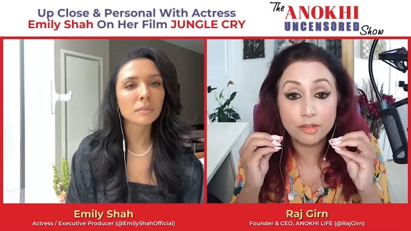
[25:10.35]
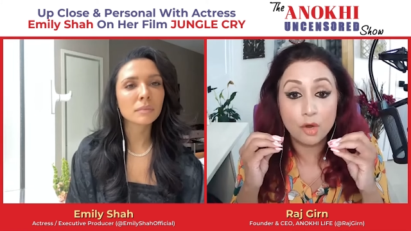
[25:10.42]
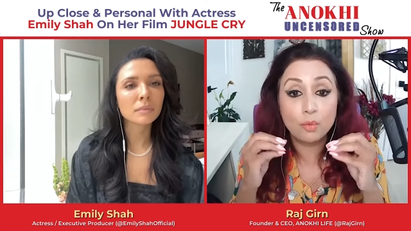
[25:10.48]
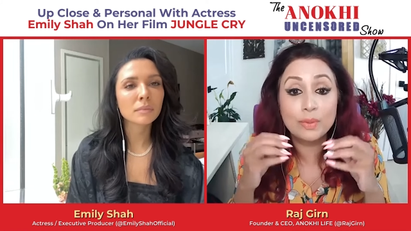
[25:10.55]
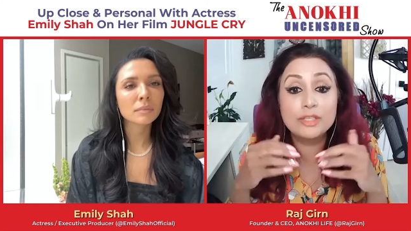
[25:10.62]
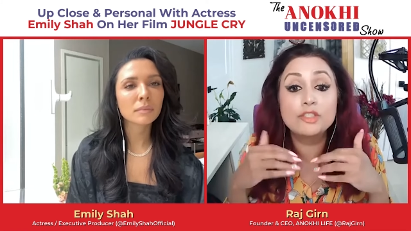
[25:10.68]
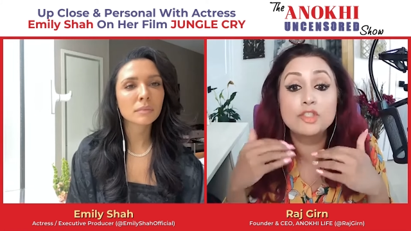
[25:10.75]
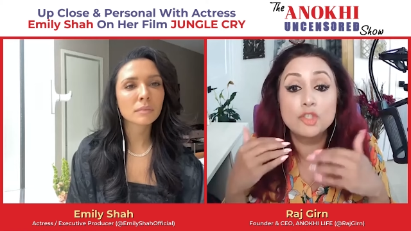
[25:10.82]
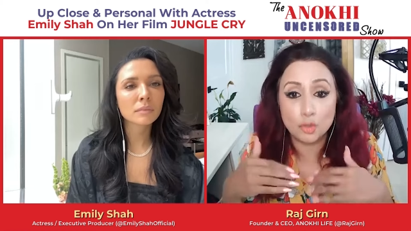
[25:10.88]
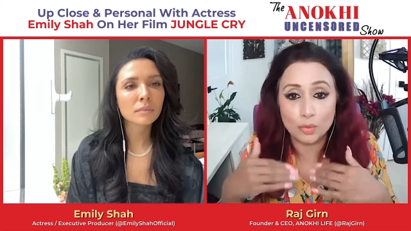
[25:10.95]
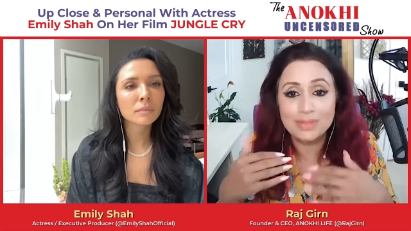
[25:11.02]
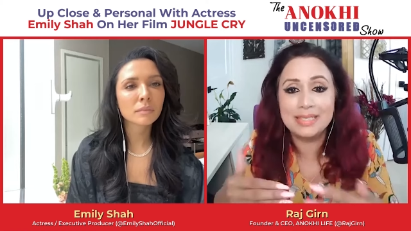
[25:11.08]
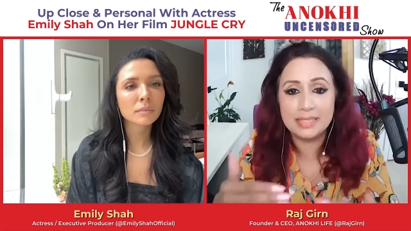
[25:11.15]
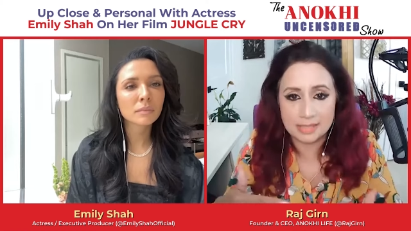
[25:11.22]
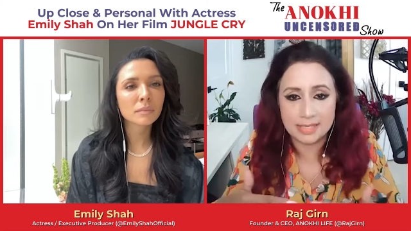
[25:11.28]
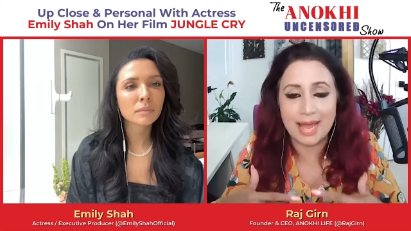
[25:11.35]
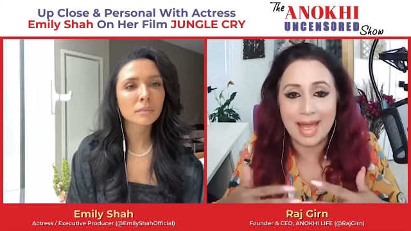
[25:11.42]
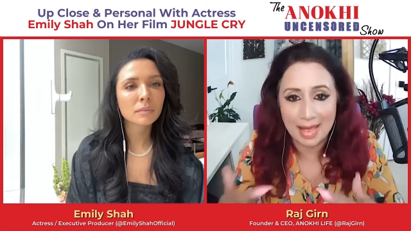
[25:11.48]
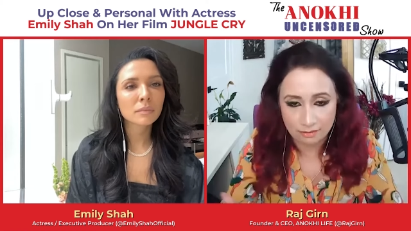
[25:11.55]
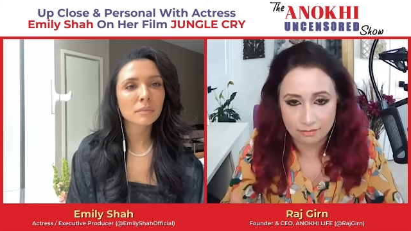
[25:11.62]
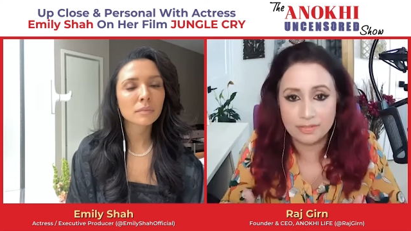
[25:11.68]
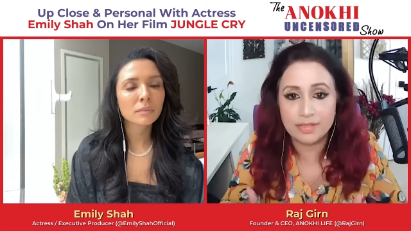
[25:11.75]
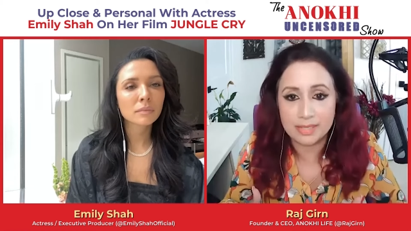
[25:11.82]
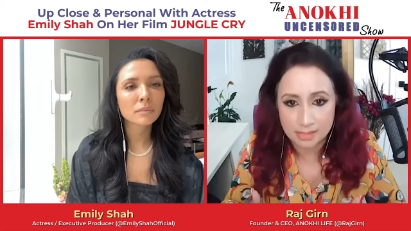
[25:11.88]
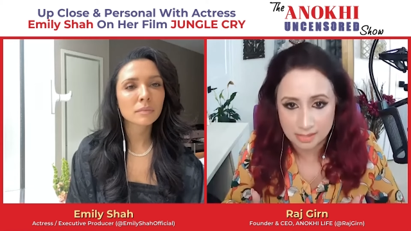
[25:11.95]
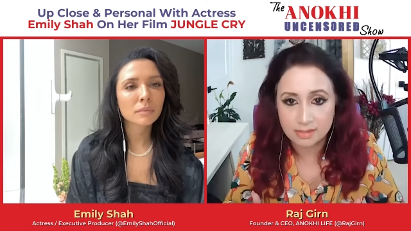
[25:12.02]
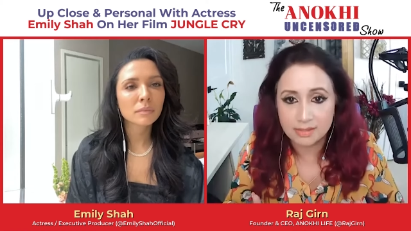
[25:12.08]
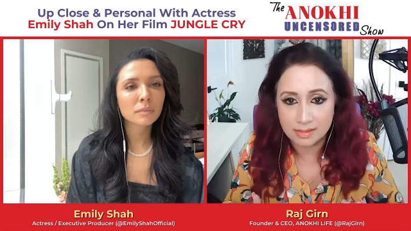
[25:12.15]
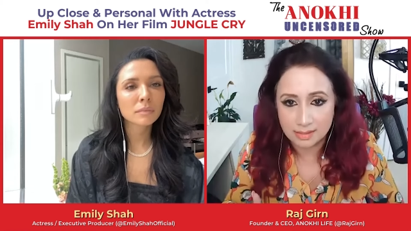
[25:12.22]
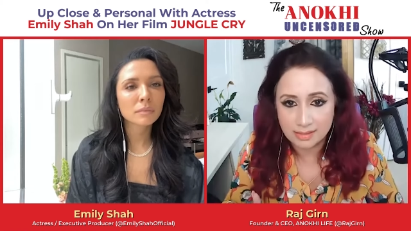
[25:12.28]
Speaker 1: though we do need to have
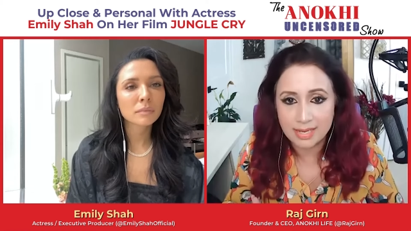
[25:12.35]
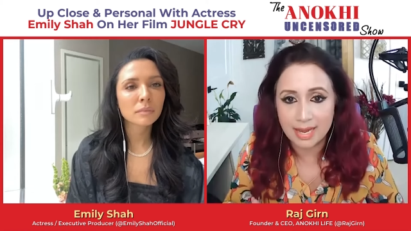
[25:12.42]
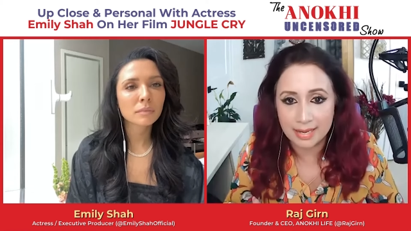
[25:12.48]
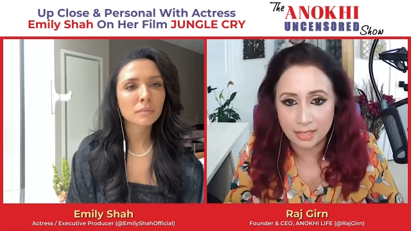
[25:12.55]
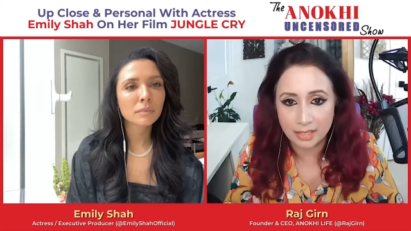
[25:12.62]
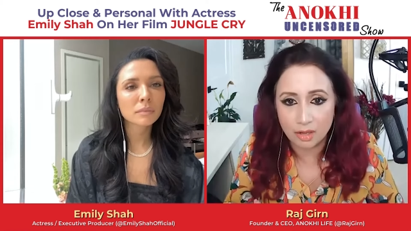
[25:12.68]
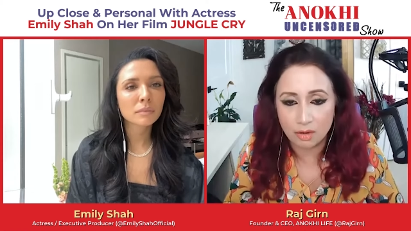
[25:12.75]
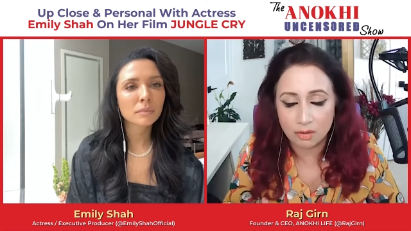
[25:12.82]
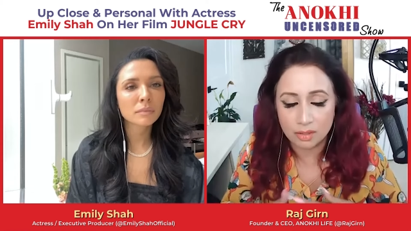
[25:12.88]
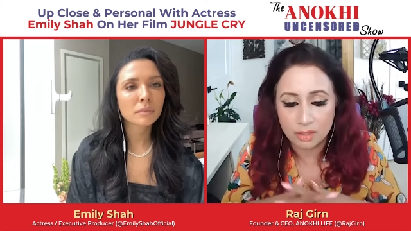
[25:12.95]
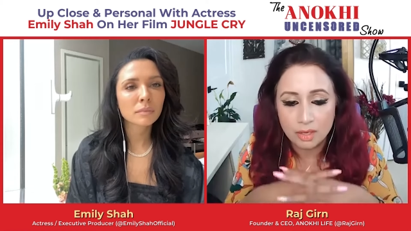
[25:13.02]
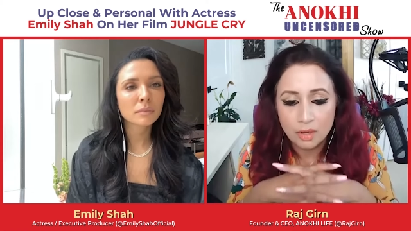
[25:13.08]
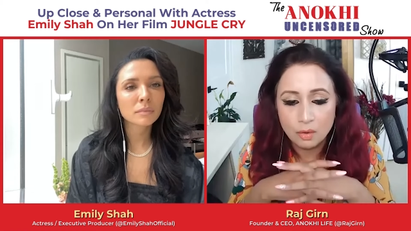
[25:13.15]
this dialogue.